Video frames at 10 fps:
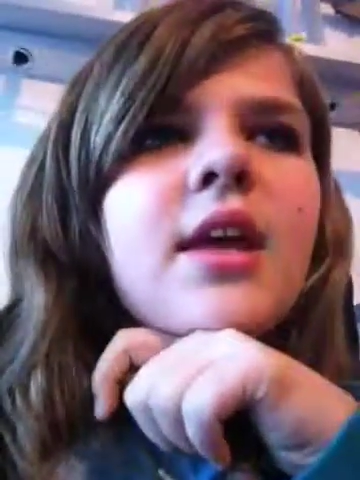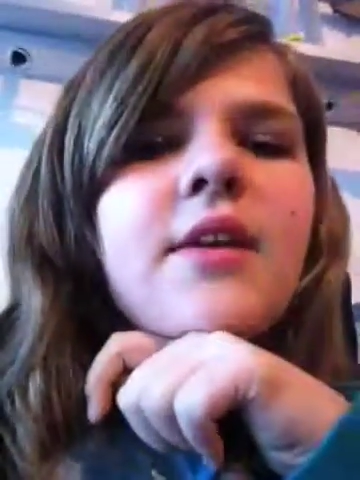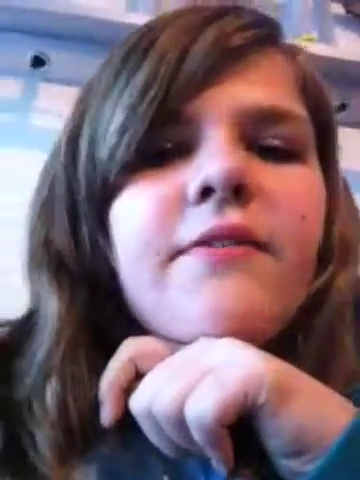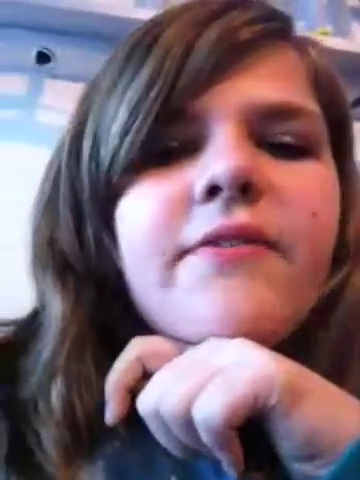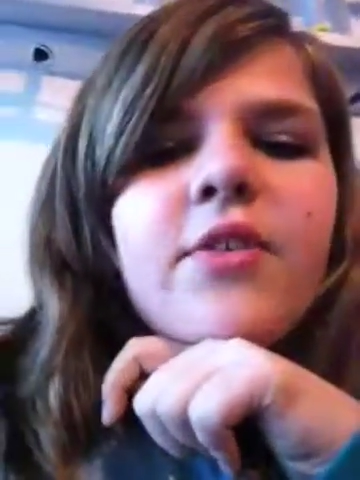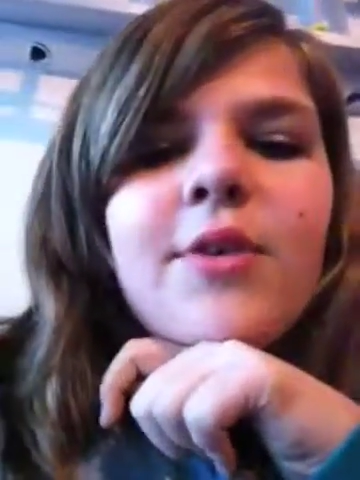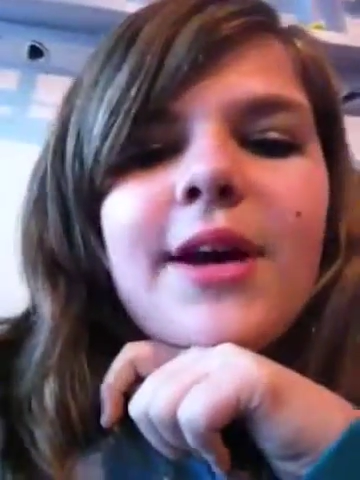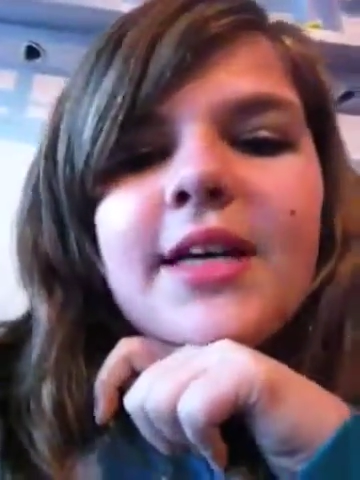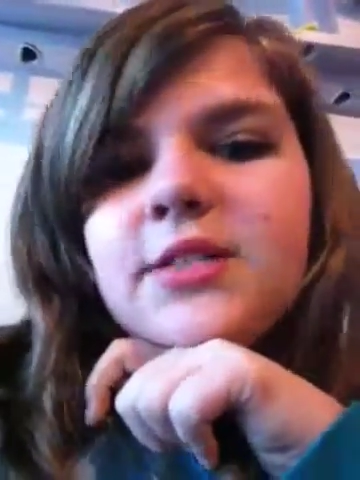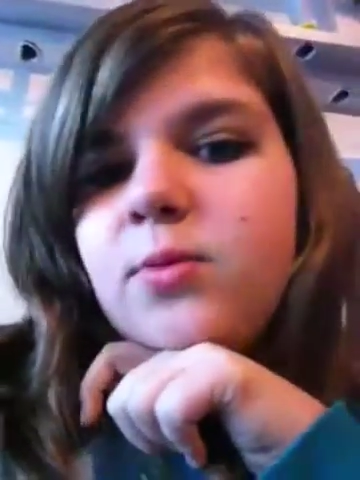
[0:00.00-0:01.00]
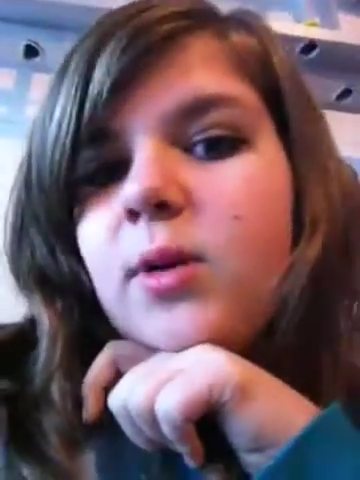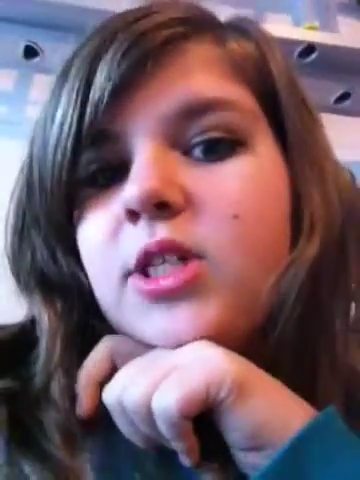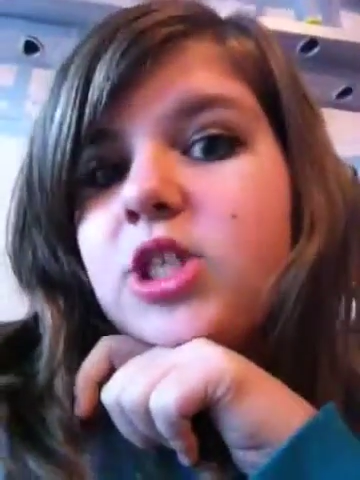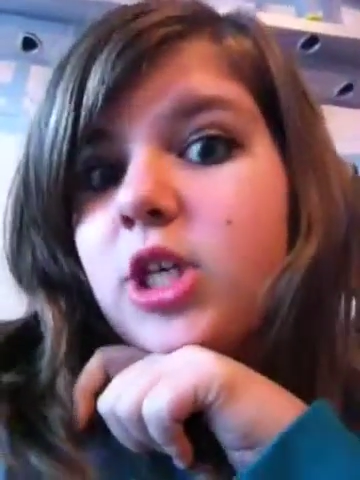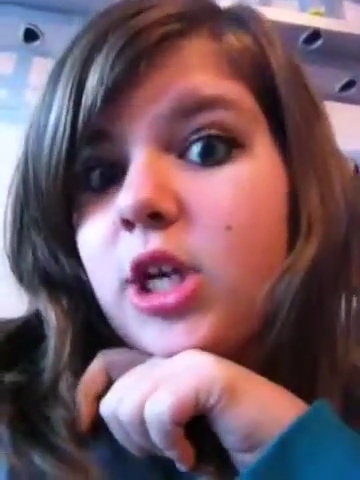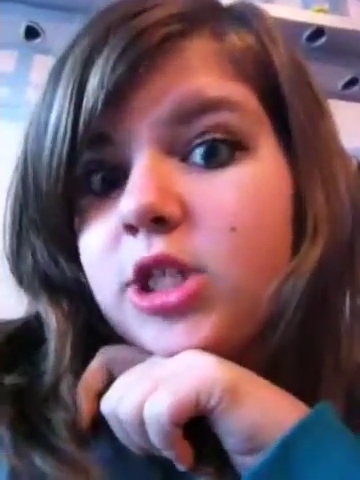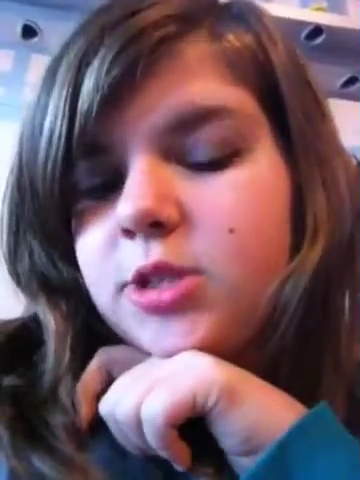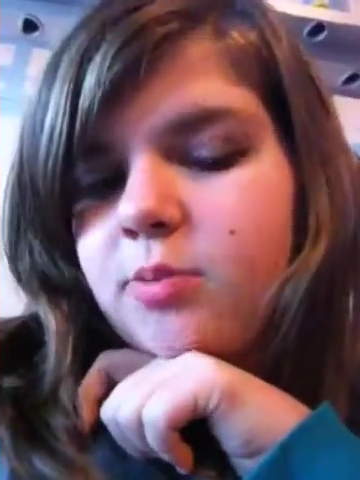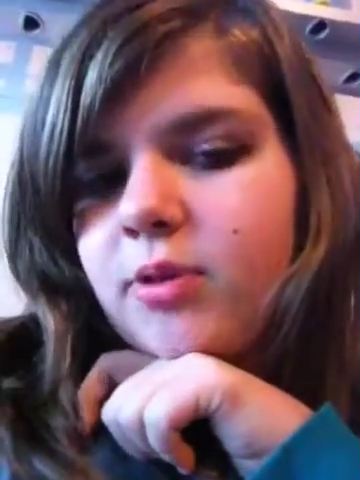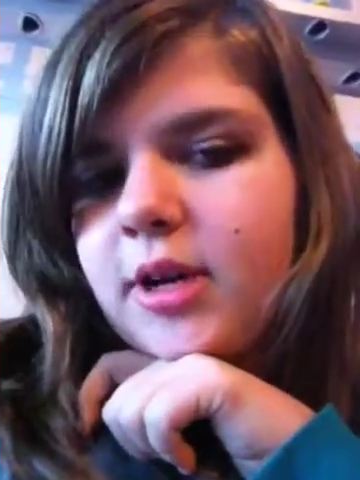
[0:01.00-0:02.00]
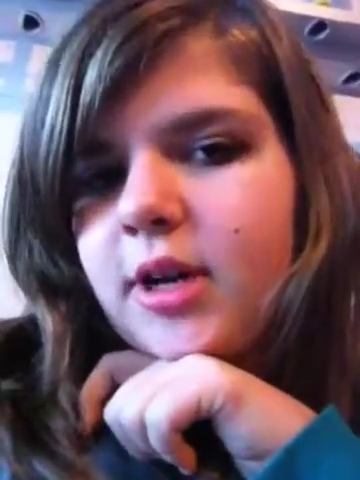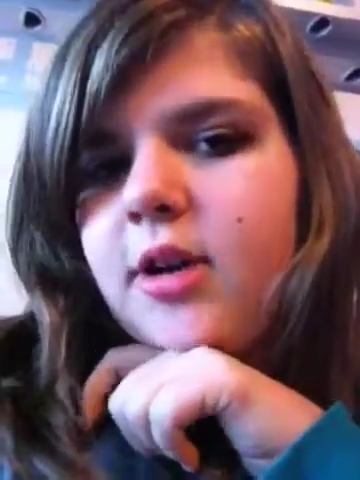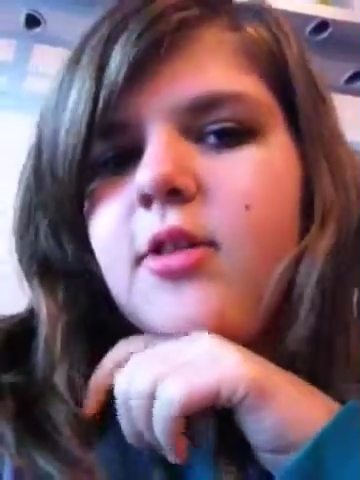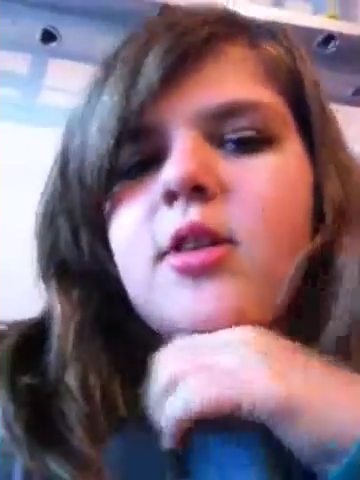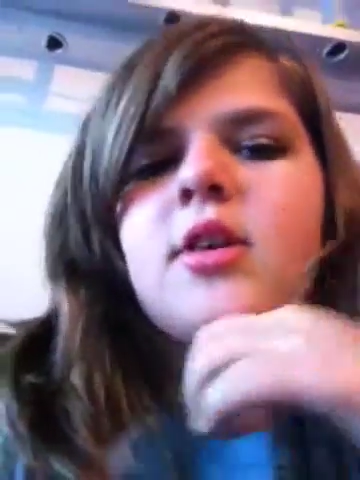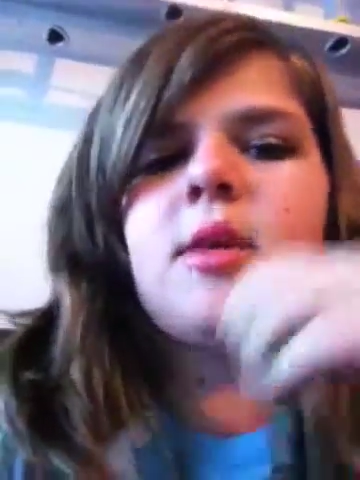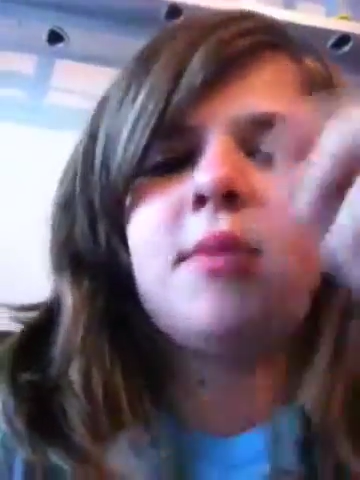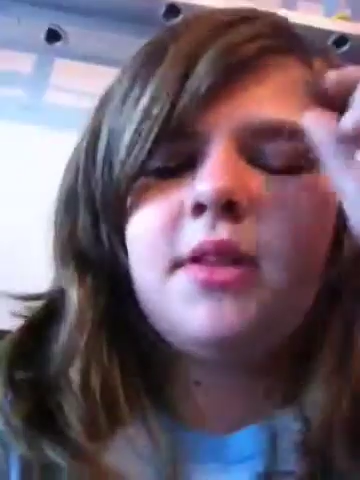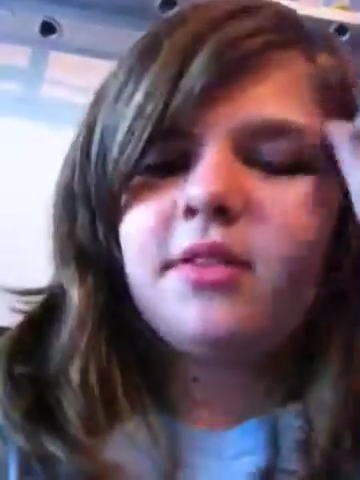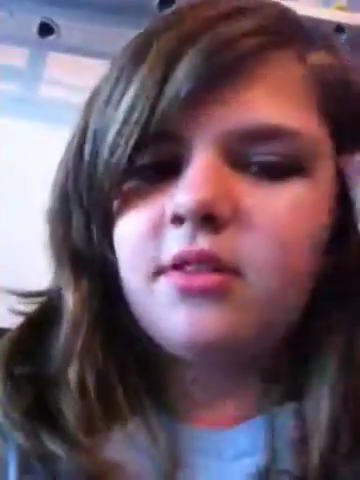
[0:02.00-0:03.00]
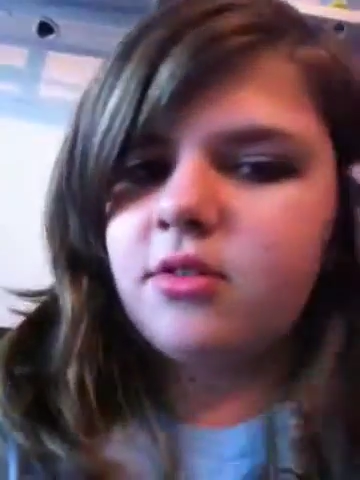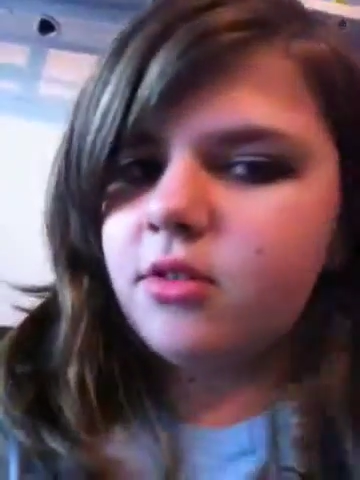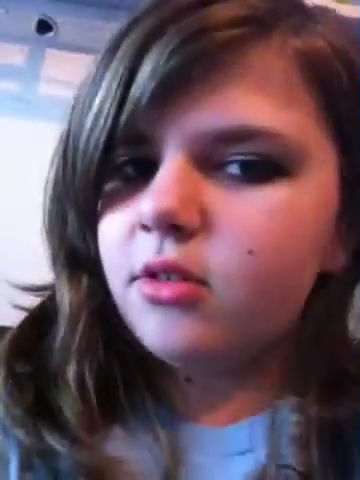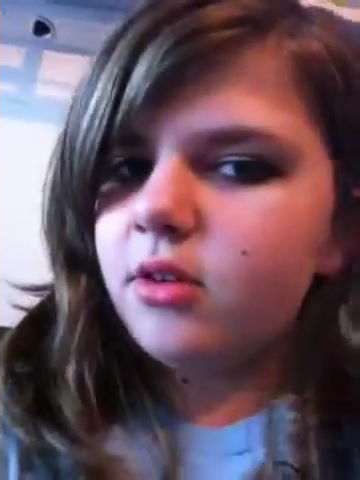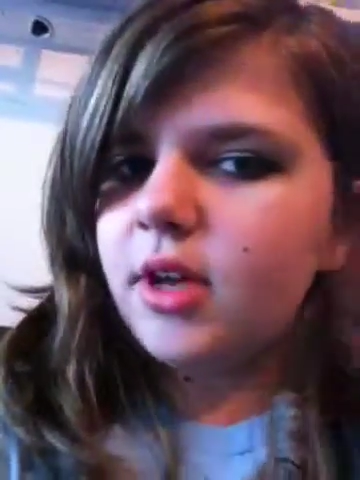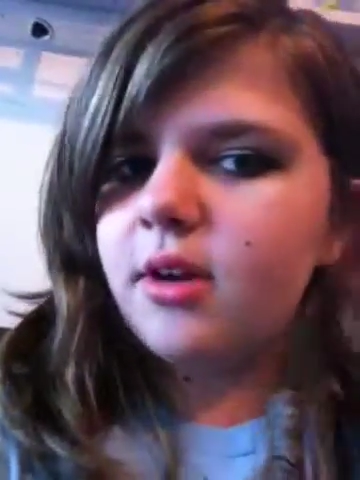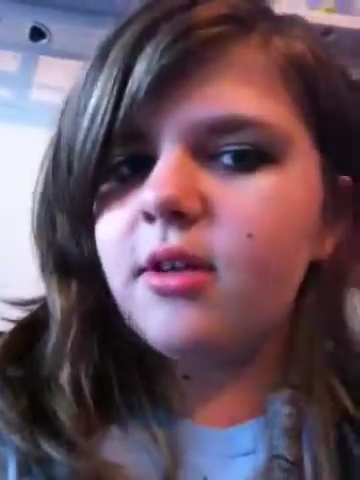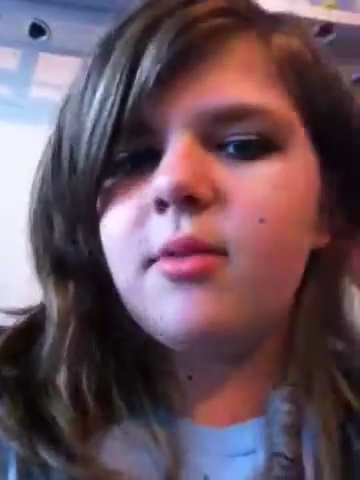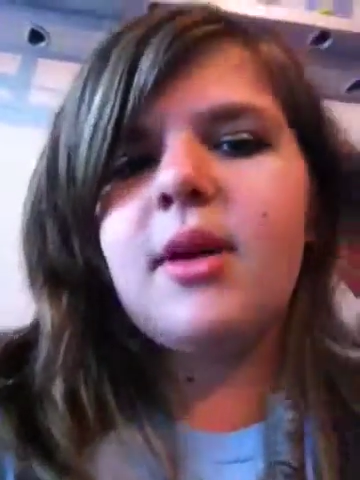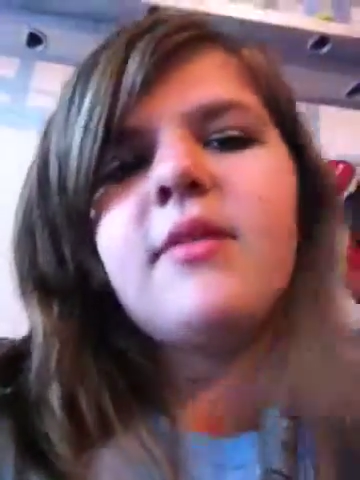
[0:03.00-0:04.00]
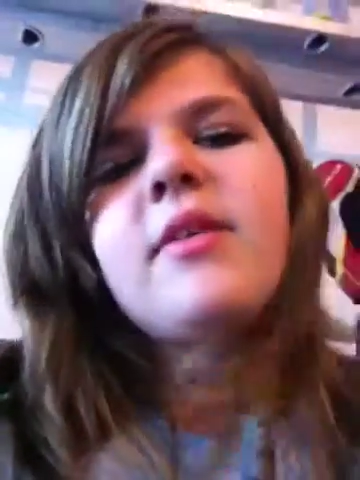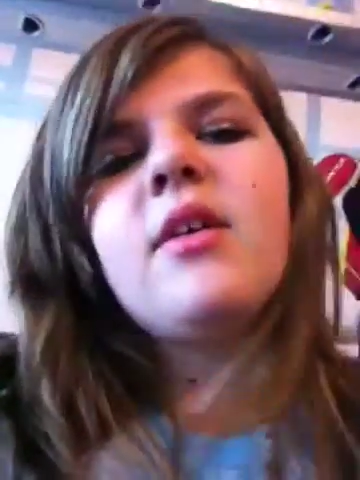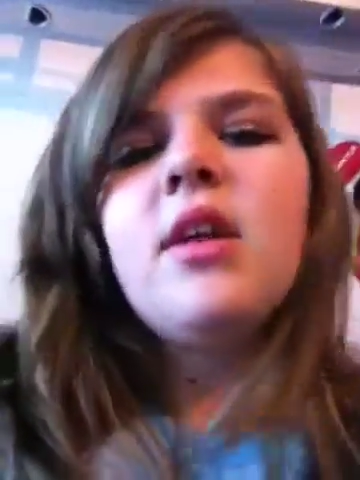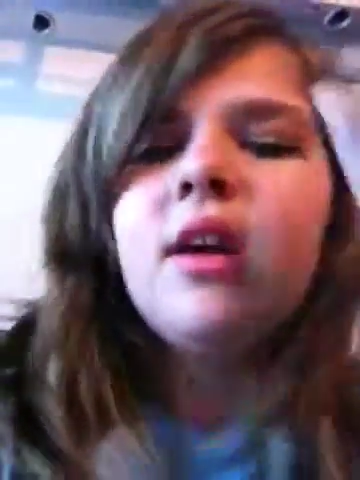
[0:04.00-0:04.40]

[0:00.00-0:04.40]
if you guys watch Tosh.0 or Comedy Central or whatever,